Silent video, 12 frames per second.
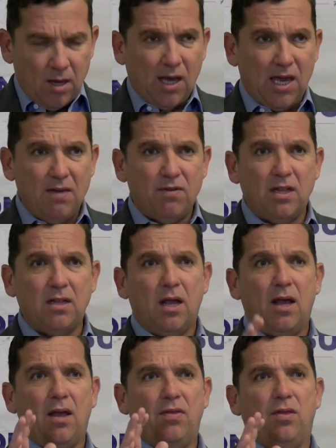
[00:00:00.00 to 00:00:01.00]
Even
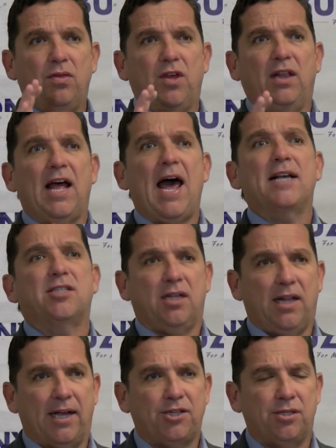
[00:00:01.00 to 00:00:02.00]
the last
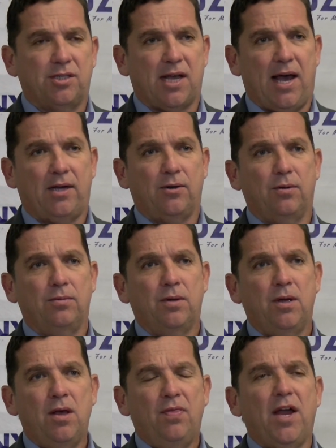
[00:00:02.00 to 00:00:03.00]
election cycle,
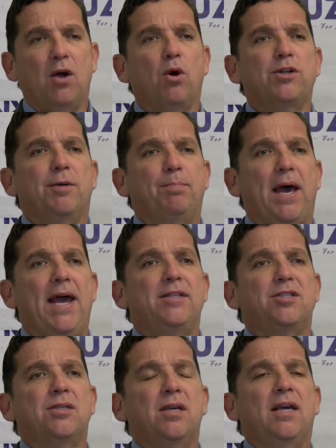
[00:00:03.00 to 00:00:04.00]
there were
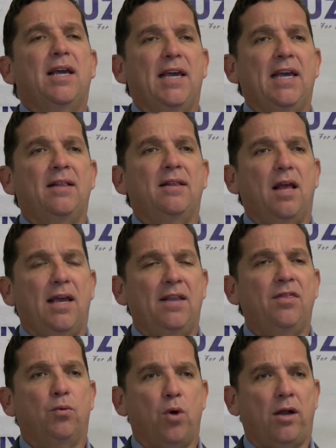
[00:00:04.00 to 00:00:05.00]
debates in
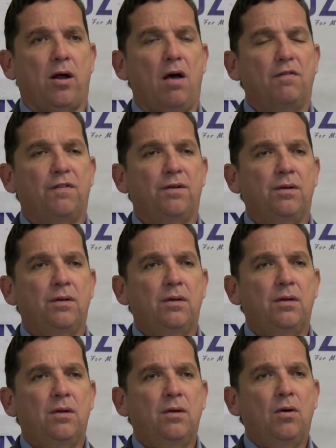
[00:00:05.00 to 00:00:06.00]
the runoff.
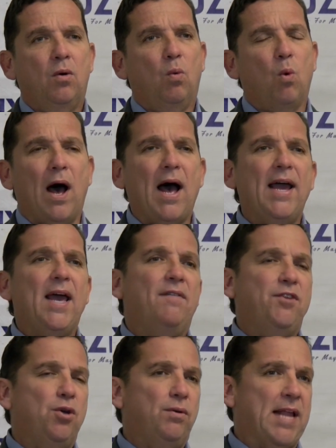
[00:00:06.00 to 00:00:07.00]
Why have
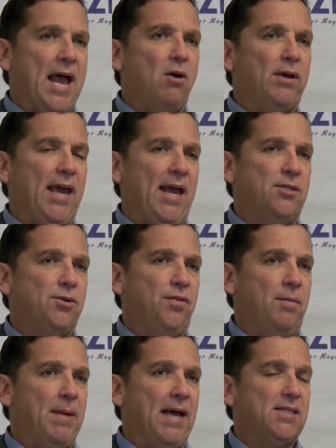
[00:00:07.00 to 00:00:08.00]
you now canceled
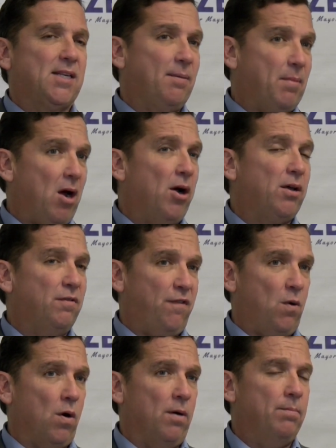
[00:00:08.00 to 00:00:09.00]
the Mexican American
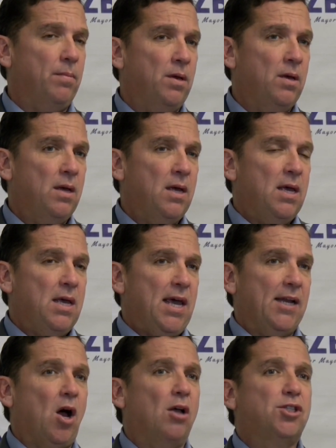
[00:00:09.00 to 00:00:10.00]
Forum
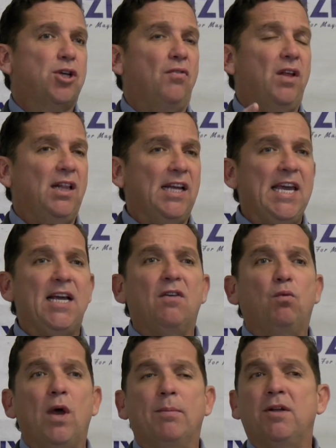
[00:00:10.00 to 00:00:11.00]
and also the League
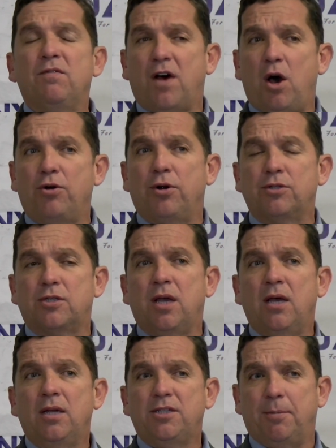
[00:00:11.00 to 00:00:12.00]
of Women Voters
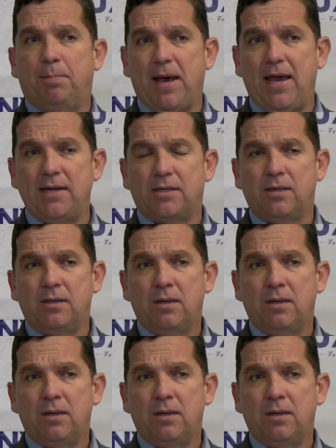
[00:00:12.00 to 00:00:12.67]
debate?